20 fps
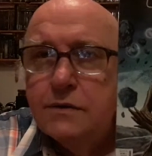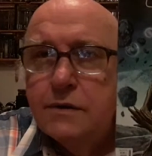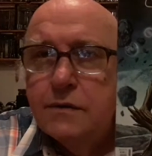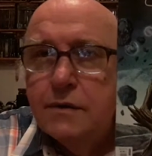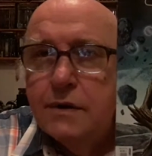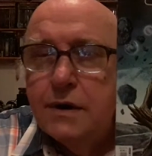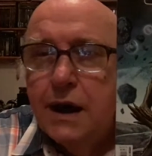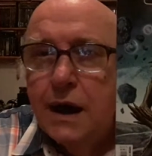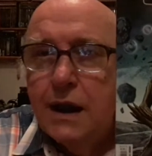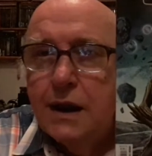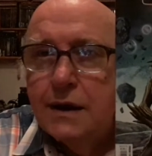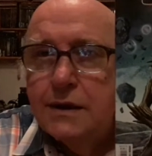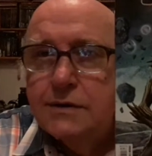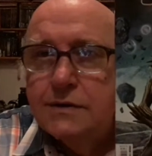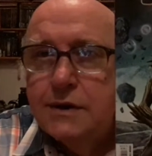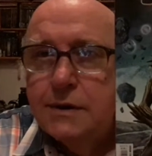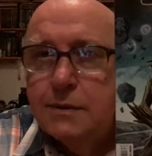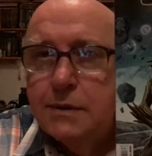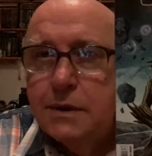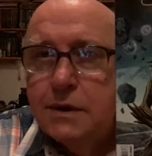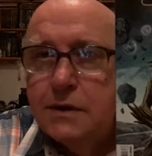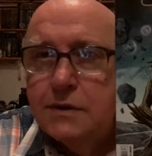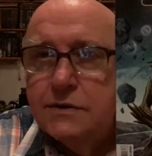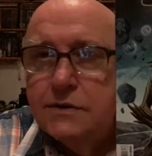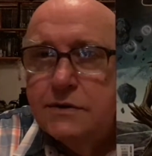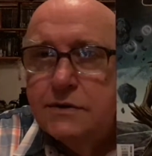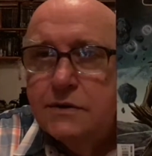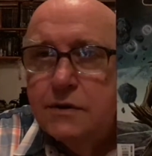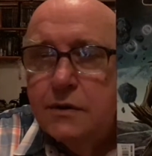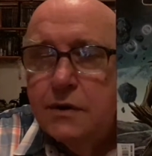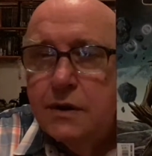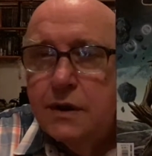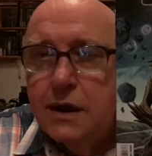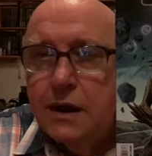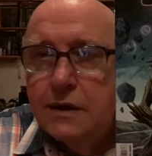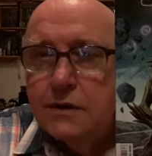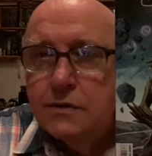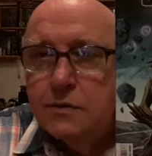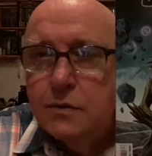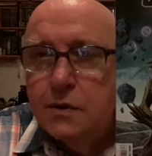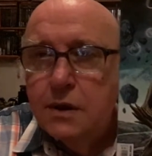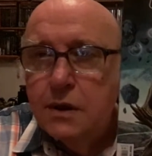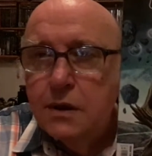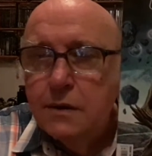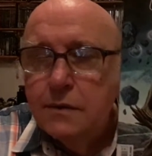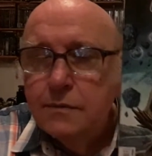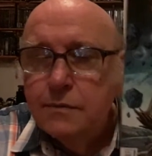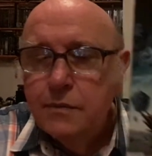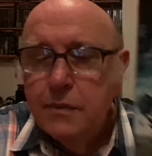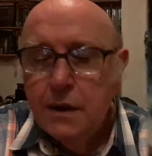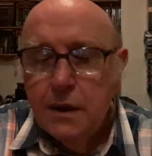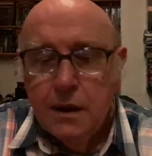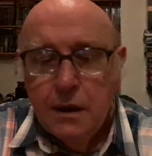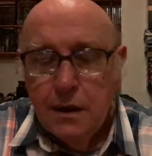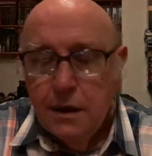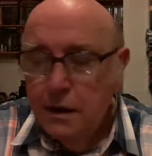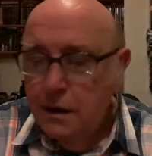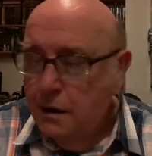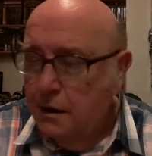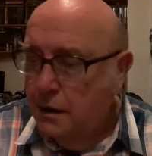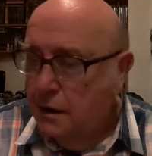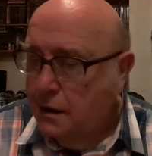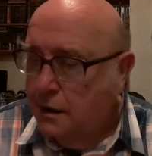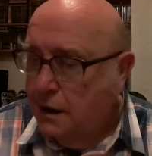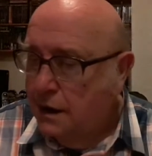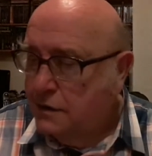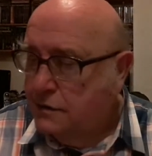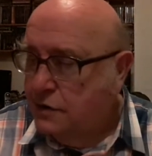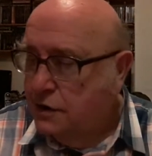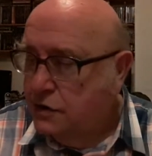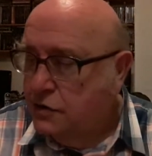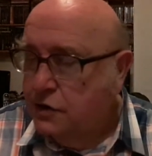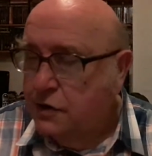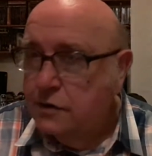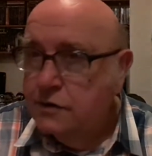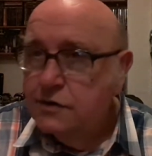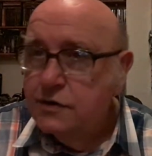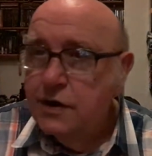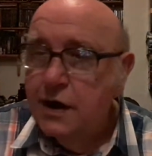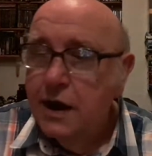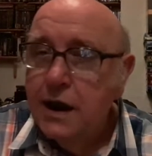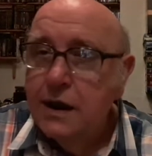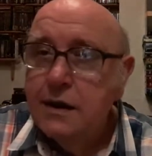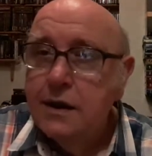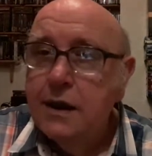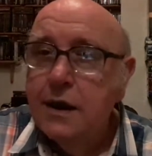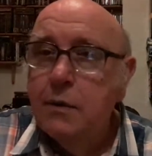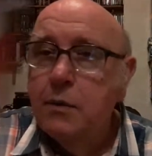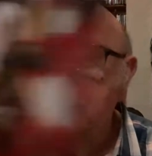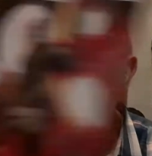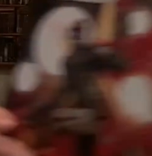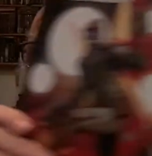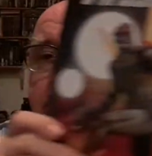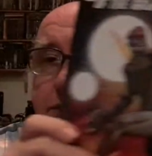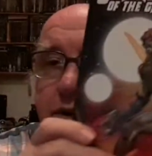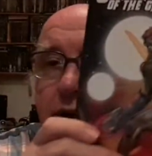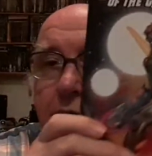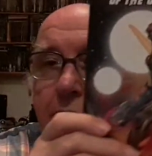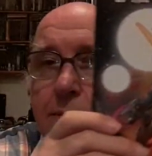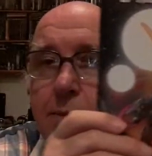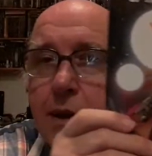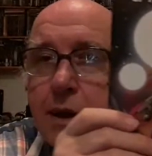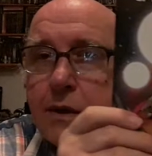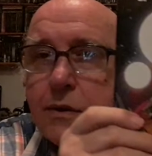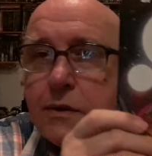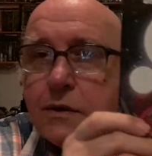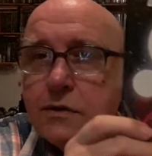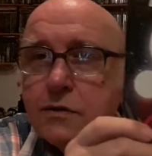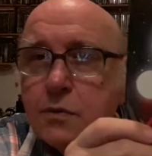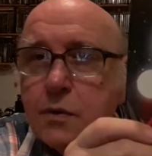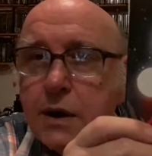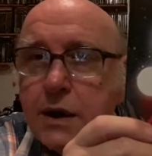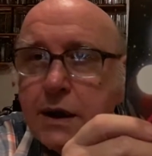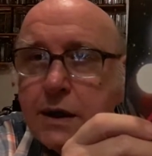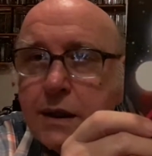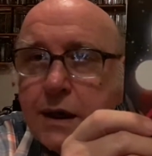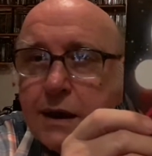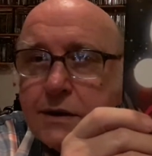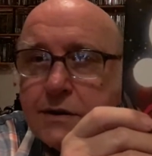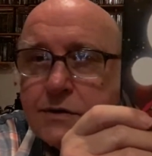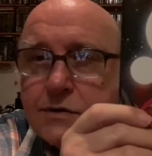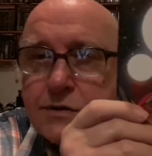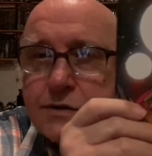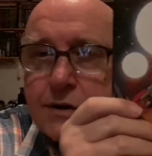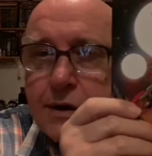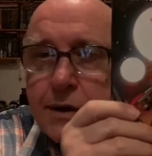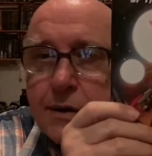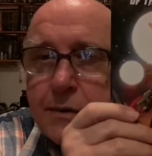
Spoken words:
of the Galaxy because he's doing that as well. That's issue 10, and that one just came out this week. That's